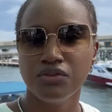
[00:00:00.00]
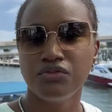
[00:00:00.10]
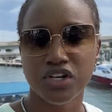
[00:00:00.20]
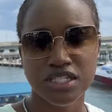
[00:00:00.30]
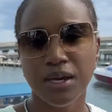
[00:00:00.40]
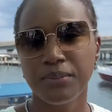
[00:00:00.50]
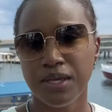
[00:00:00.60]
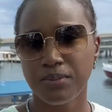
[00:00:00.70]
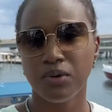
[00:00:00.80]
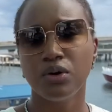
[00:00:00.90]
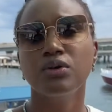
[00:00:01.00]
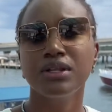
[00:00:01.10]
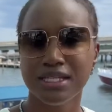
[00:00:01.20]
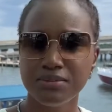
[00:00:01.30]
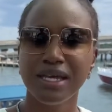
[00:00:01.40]
for some people.
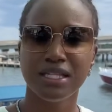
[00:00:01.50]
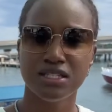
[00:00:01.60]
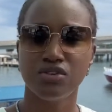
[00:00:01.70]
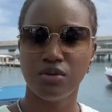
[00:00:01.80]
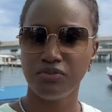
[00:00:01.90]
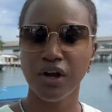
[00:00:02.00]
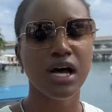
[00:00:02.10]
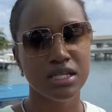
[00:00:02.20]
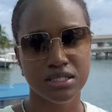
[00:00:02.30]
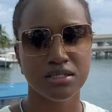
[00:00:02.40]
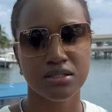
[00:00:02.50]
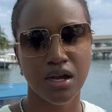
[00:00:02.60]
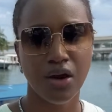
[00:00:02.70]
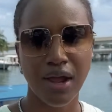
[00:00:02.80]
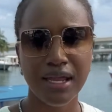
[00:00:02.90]
Let's make this a norm for us.
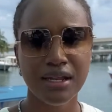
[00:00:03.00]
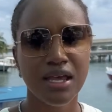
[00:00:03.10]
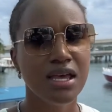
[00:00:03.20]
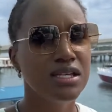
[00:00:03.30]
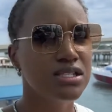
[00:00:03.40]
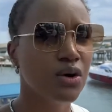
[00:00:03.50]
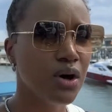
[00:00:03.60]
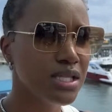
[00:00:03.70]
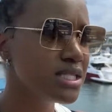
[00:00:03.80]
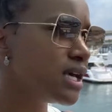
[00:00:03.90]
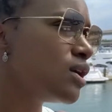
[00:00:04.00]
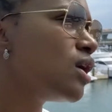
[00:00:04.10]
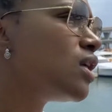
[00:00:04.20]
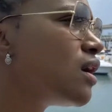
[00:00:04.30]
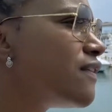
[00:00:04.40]
All right, so
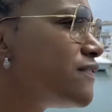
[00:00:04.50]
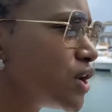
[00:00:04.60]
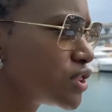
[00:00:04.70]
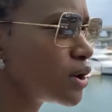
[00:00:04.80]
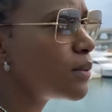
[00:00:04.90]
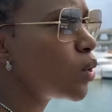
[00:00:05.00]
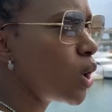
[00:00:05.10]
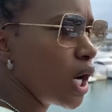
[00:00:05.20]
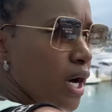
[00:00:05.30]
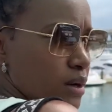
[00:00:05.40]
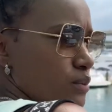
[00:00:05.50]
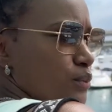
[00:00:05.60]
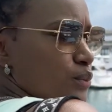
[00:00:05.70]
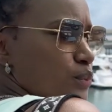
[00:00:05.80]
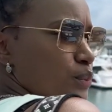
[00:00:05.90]
until furthermore,
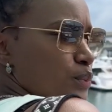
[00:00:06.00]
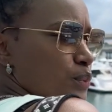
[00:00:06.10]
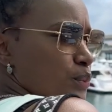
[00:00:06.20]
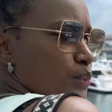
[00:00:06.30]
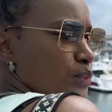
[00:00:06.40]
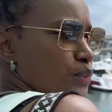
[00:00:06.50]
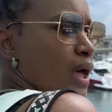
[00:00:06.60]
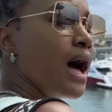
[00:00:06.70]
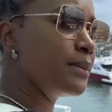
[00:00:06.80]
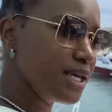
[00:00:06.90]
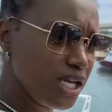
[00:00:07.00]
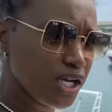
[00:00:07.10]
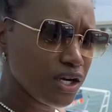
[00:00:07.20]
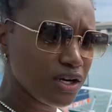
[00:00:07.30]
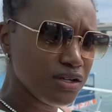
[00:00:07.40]
I'll be
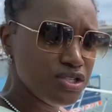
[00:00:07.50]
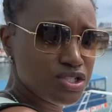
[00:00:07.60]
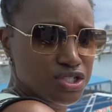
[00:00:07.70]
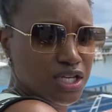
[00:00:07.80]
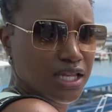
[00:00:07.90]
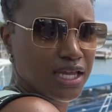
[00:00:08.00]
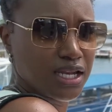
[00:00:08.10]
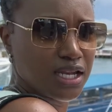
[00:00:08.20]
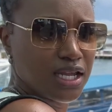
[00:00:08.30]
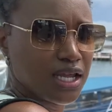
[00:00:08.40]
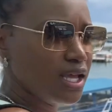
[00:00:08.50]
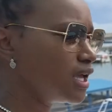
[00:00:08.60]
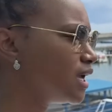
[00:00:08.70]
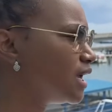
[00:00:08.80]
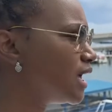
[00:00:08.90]
here chilling
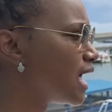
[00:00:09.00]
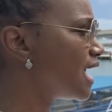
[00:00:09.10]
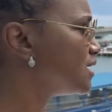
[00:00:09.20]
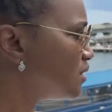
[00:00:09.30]
at